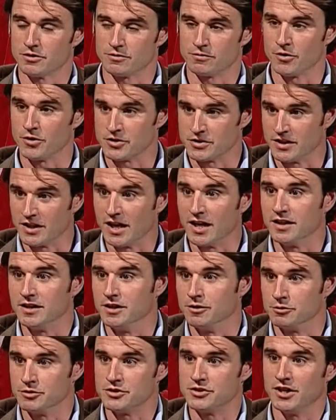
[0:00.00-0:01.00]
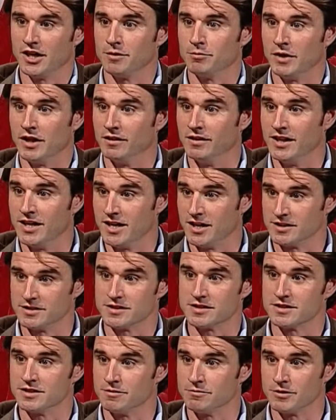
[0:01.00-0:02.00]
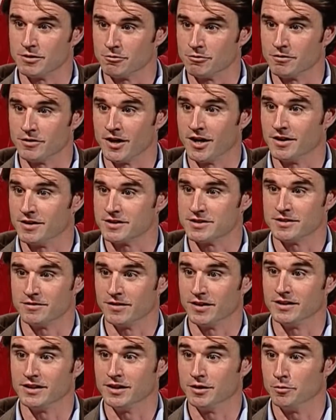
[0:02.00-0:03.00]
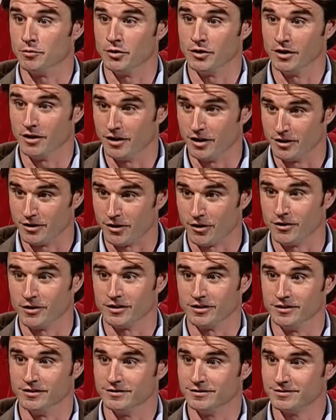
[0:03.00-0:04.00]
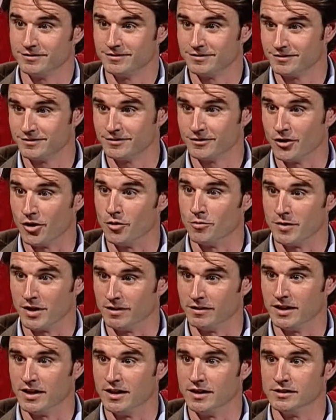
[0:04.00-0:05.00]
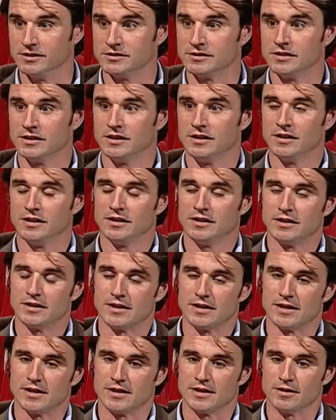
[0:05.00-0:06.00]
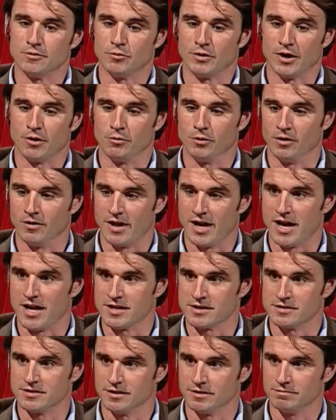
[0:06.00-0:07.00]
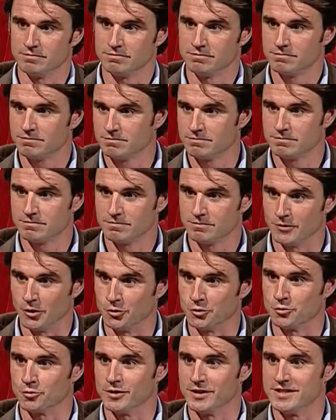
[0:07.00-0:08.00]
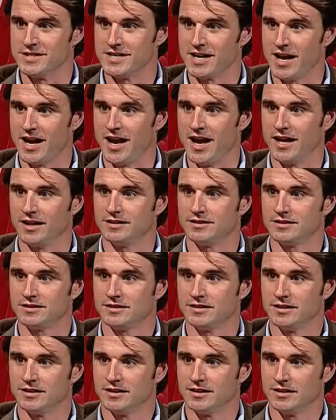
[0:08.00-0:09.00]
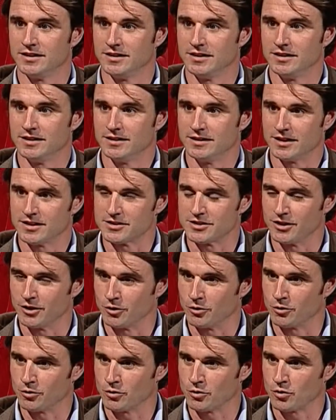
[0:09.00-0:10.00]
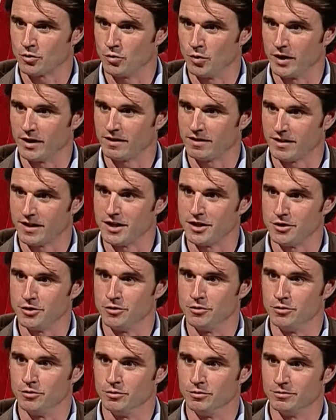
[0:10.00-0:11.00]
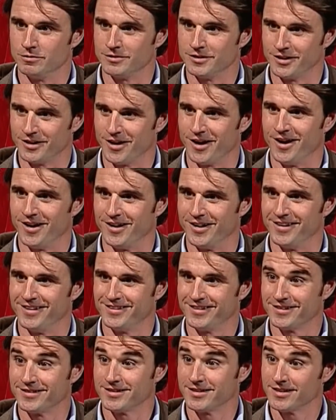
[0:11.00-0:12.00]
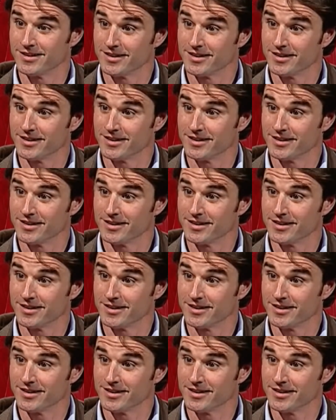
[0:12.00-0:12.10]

So the first thing I did was check my legs to see if they were there, to see if I needed to put a tourniquet mm-hmm. on my legs. When I realized that those were intact, I said a quick thank you to God.